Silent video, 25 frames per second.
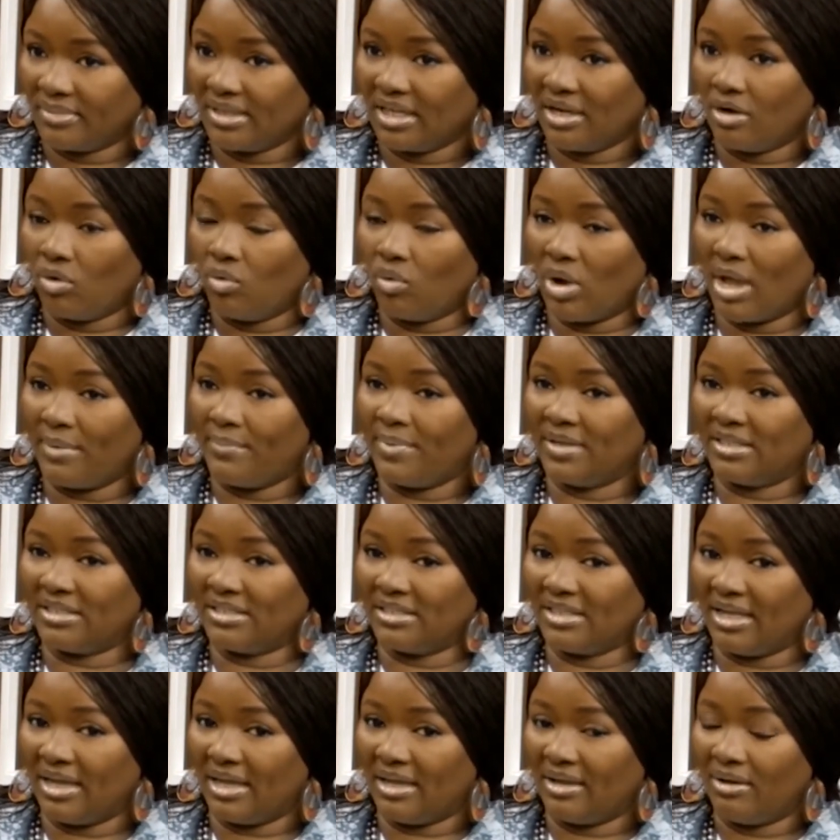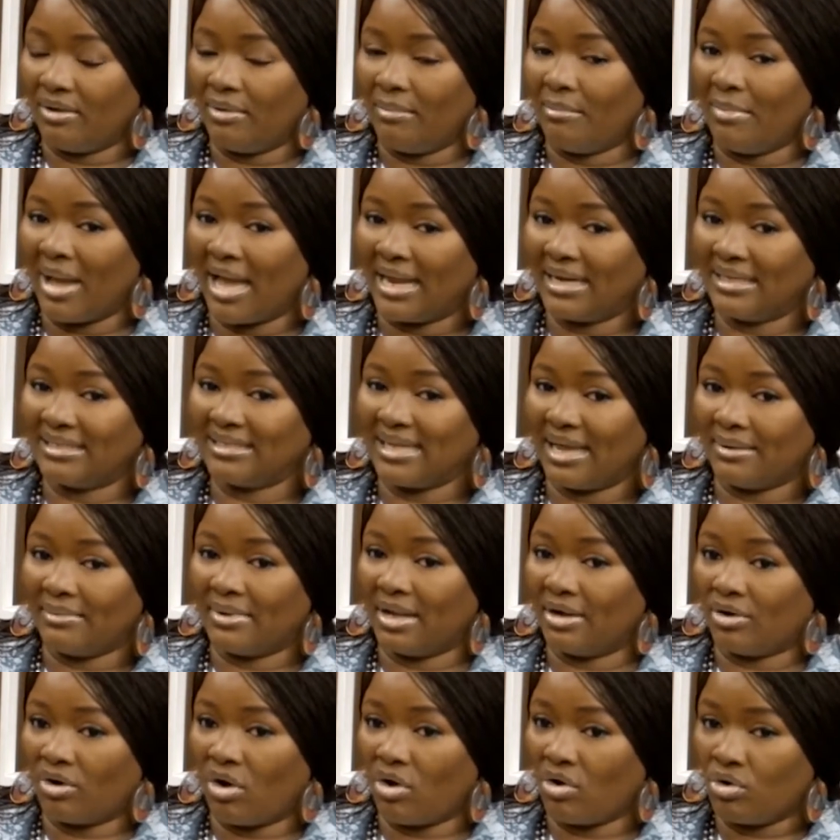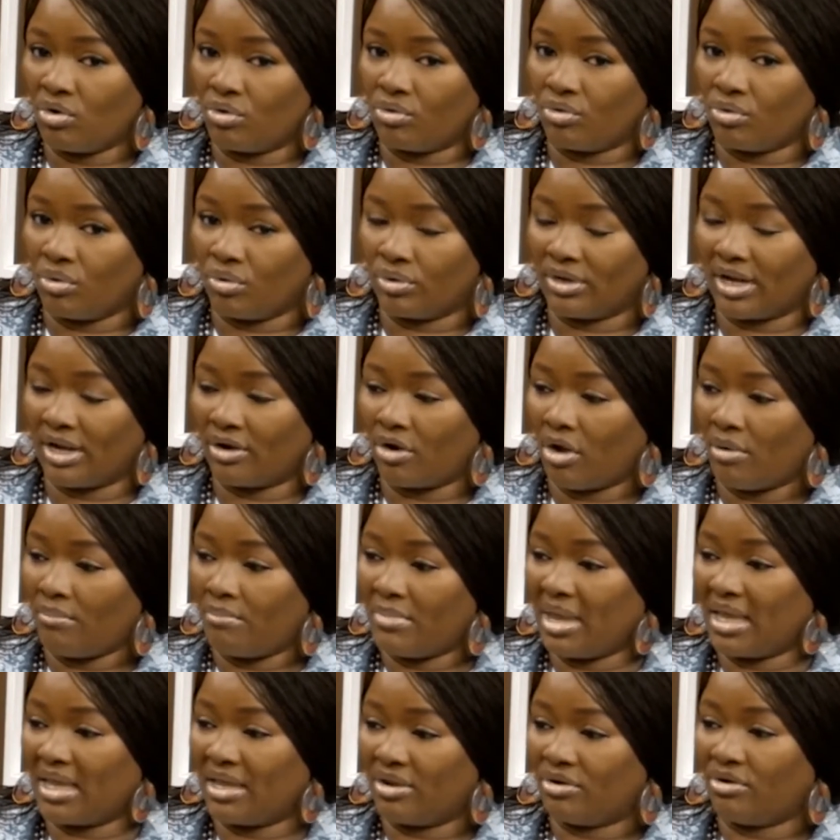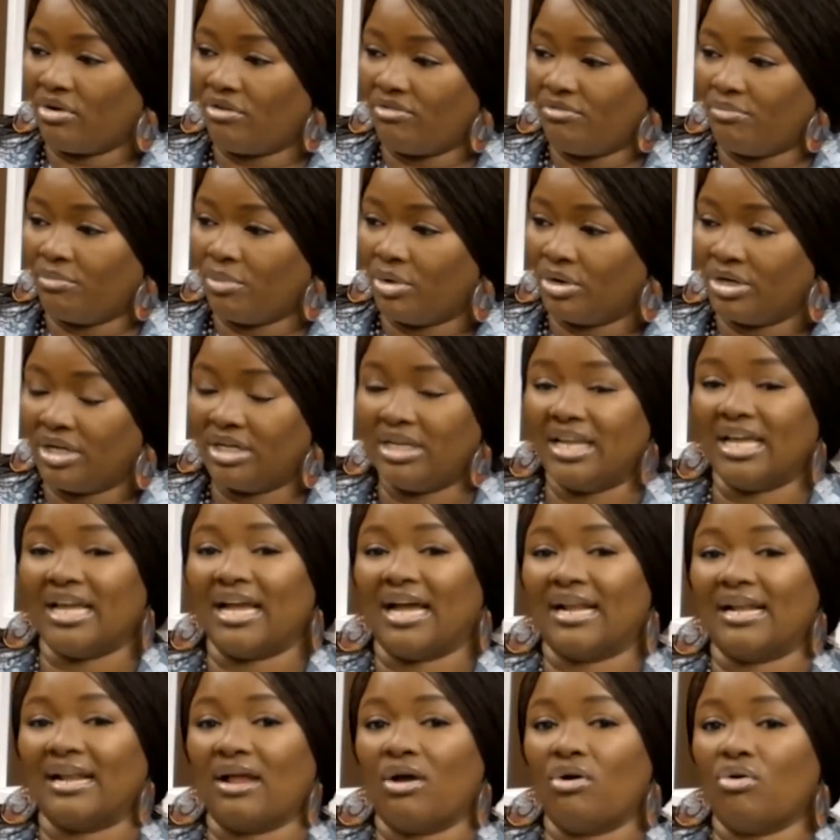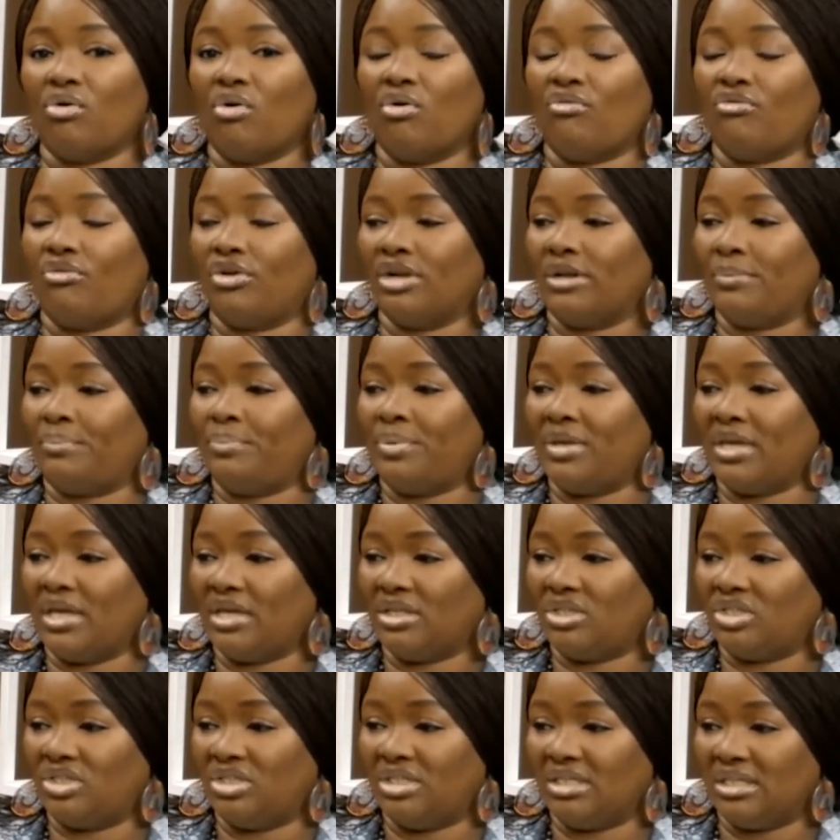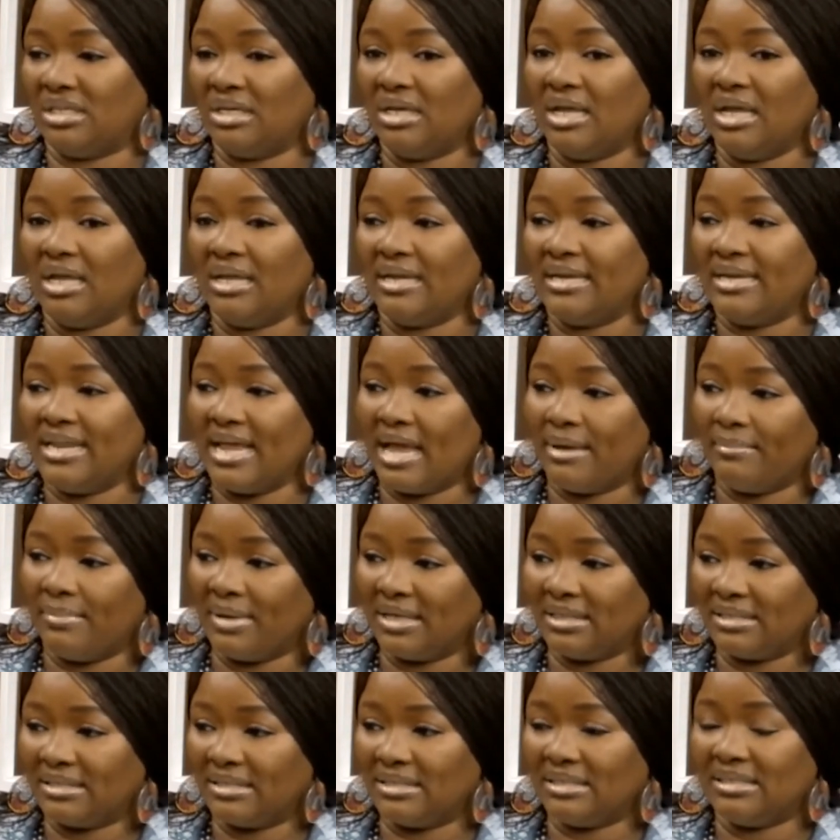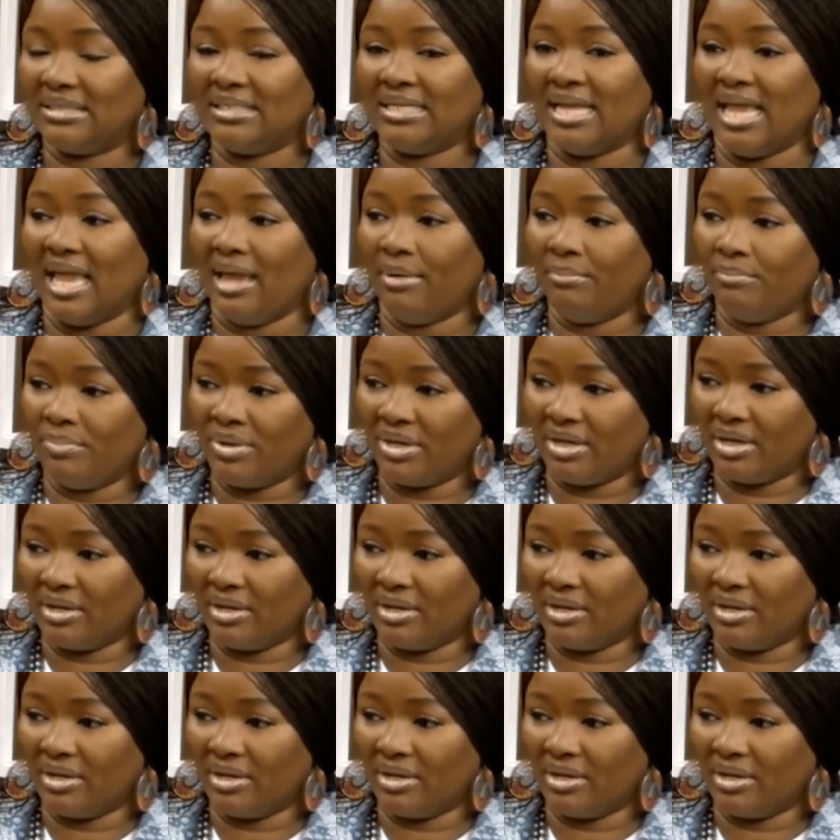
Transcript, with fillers: When we say, by the time they don't grow, they don't make enough money, they can now go for the PhD, the MSc, the MBA.